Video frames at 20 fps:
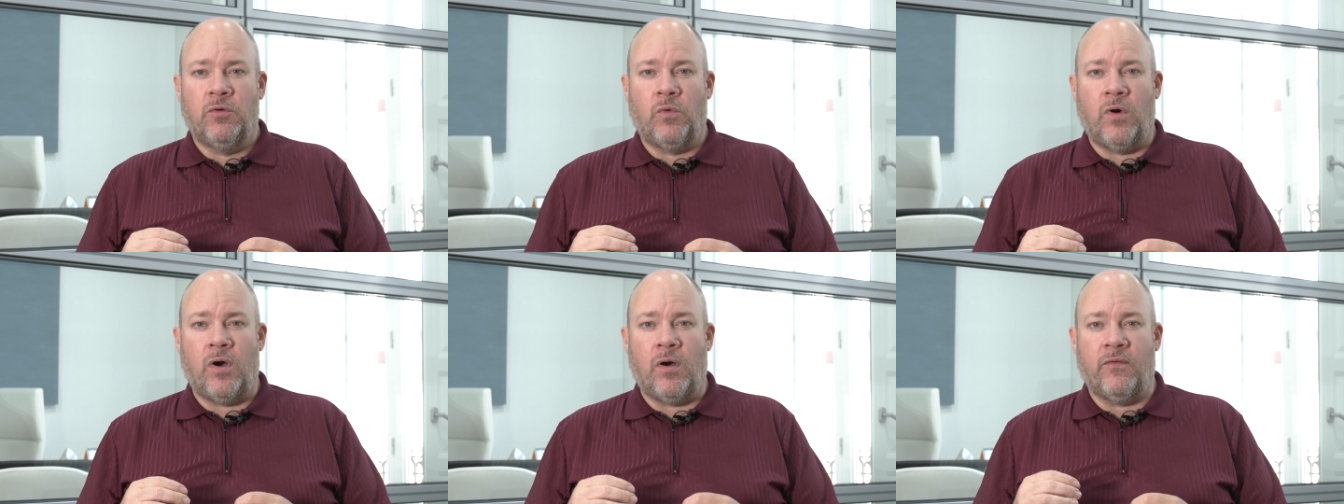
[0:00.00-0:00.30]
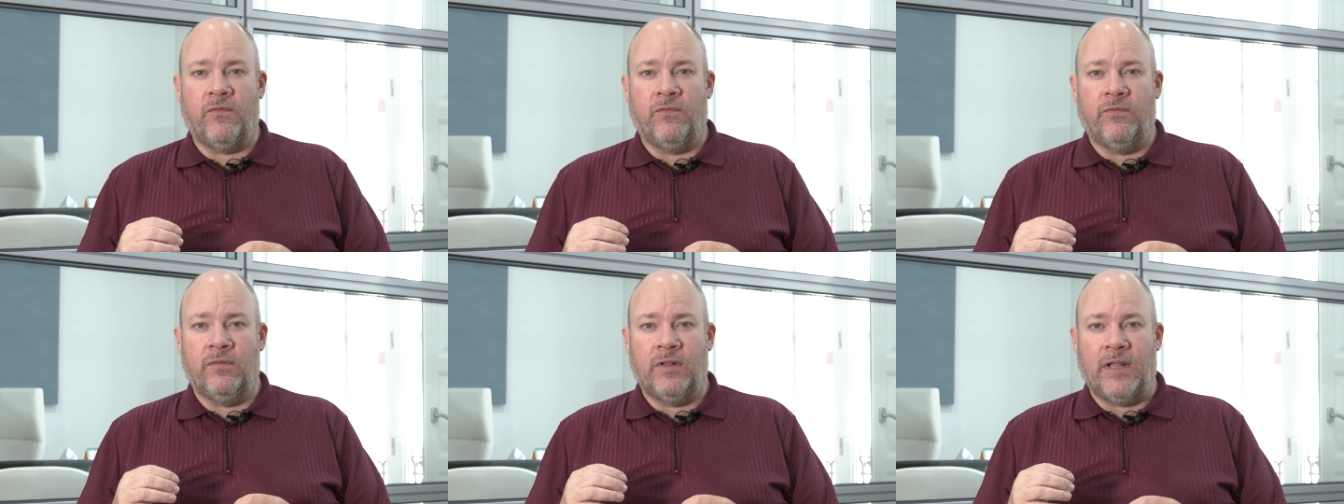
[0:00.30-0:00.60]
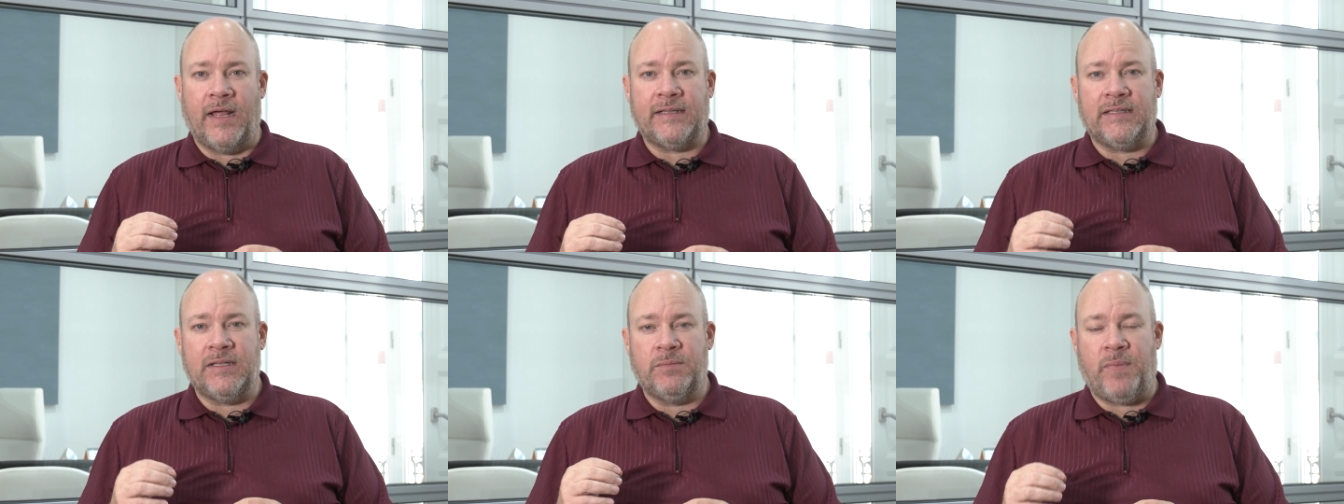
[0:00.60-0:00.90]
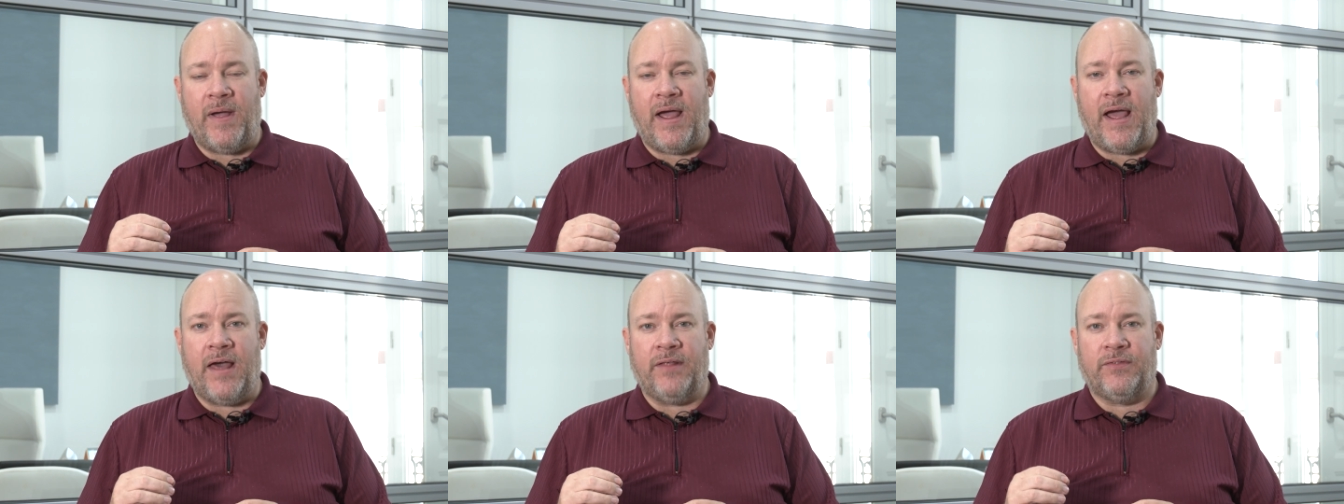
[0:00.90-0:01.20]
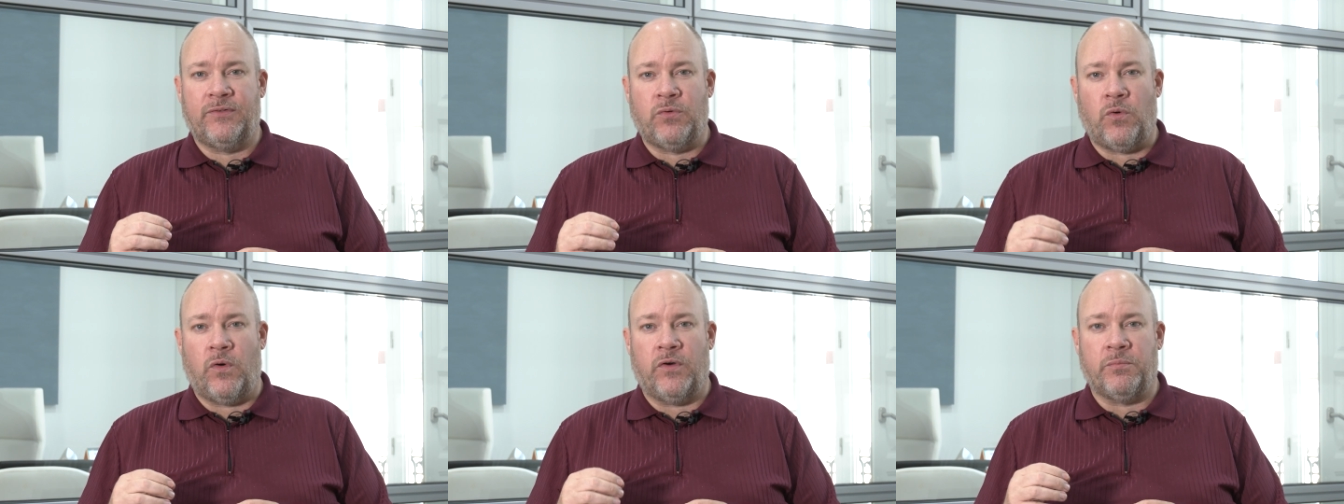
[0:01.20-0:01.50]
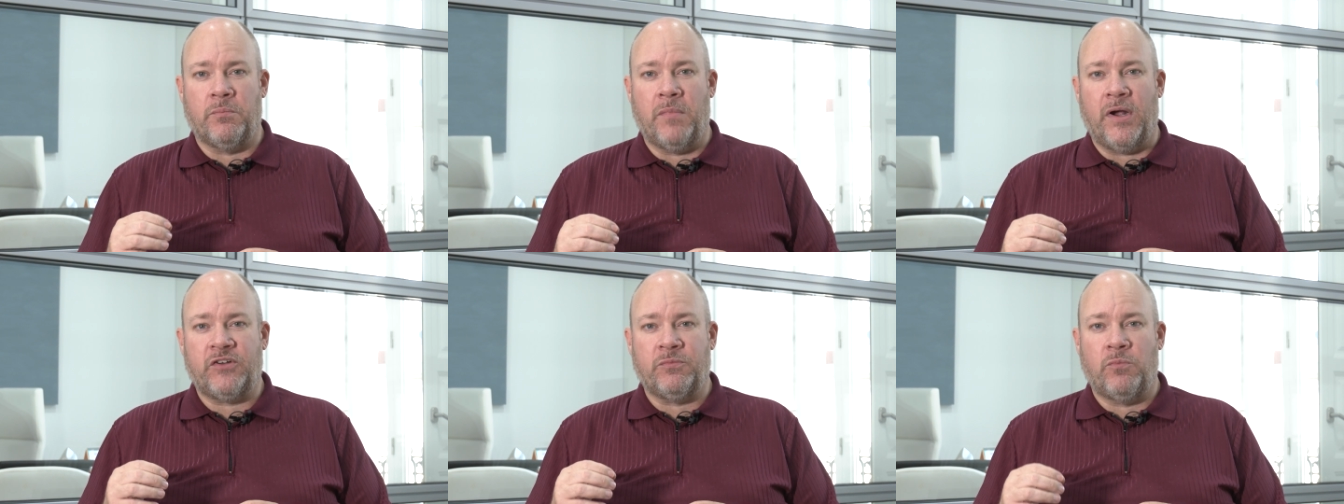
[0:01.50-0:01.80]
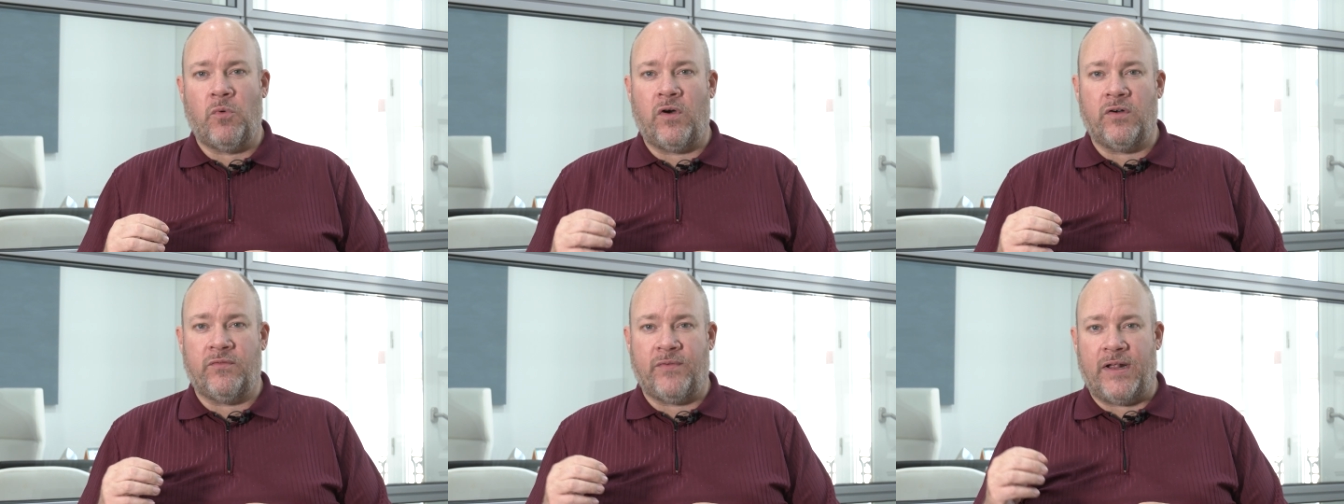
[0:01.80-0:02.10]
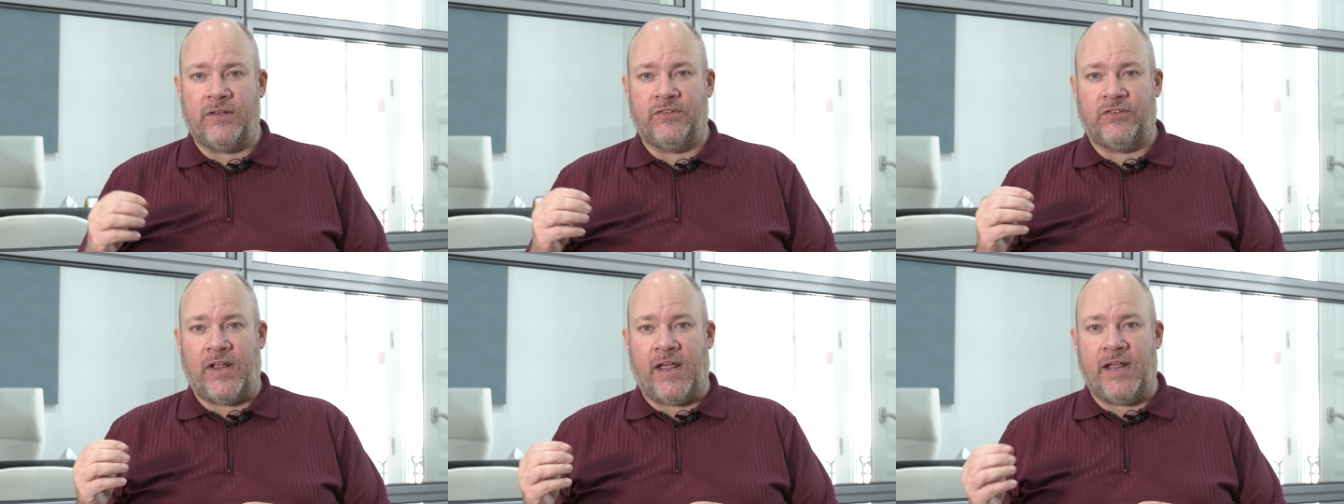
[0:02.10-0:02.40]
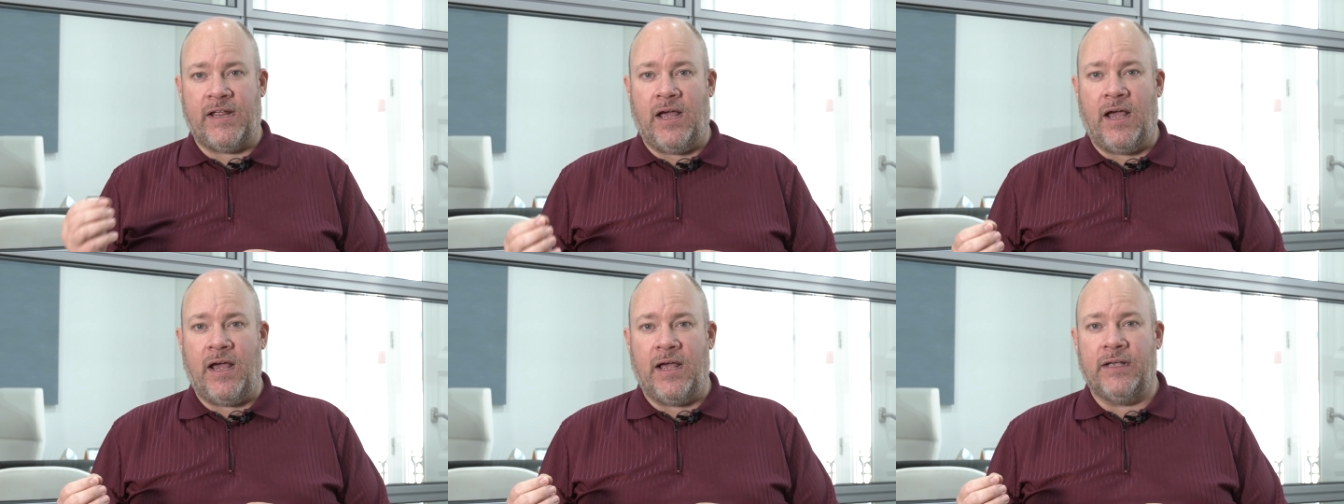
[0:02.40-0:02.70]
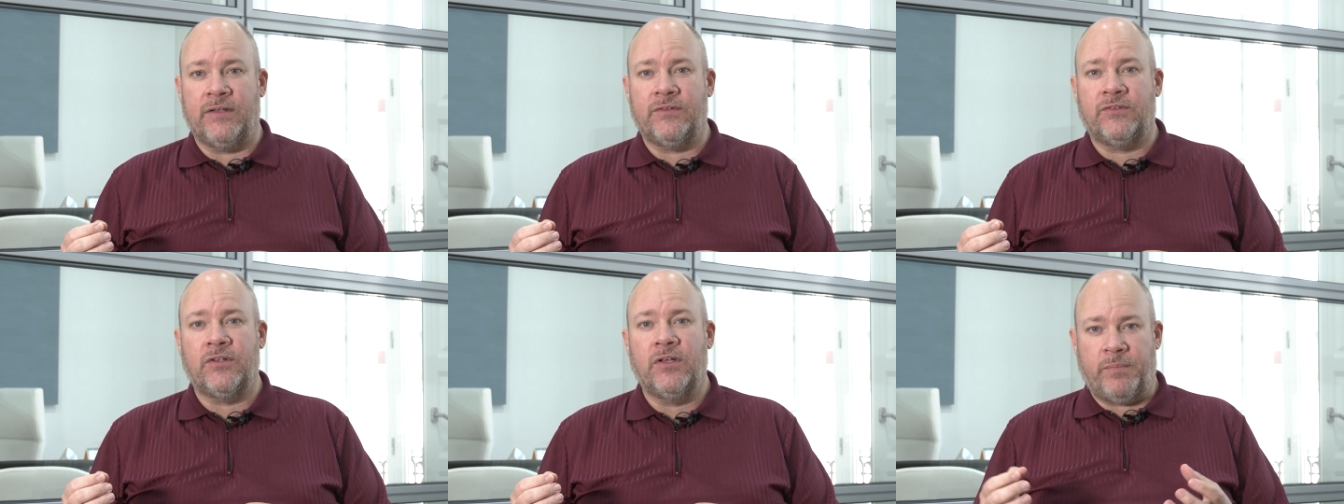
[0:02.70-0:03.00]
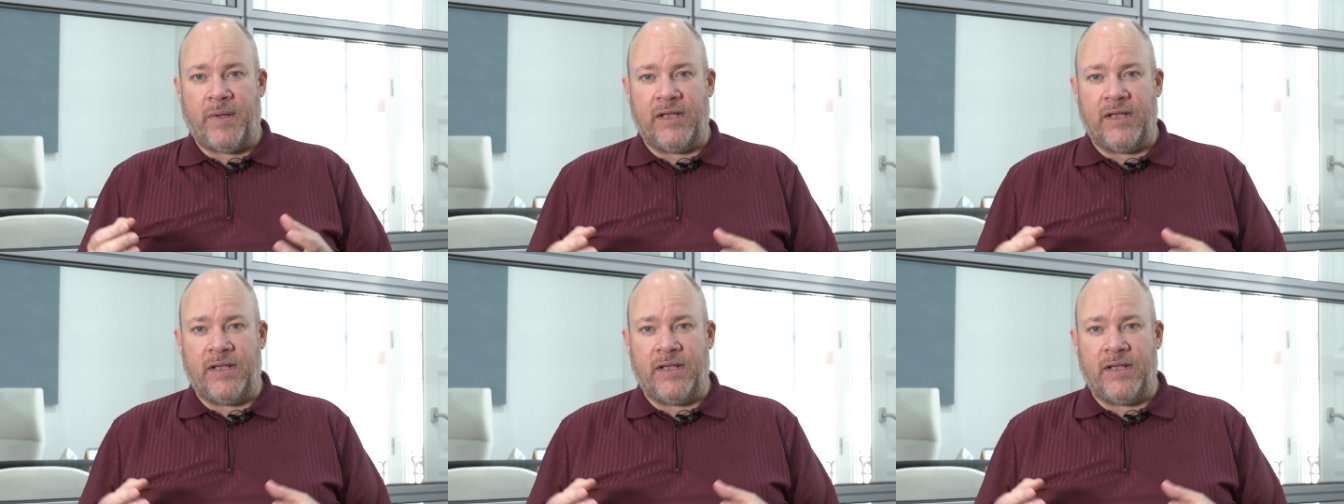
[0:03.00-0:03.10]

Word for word: were a likely path towards much more advanced AIs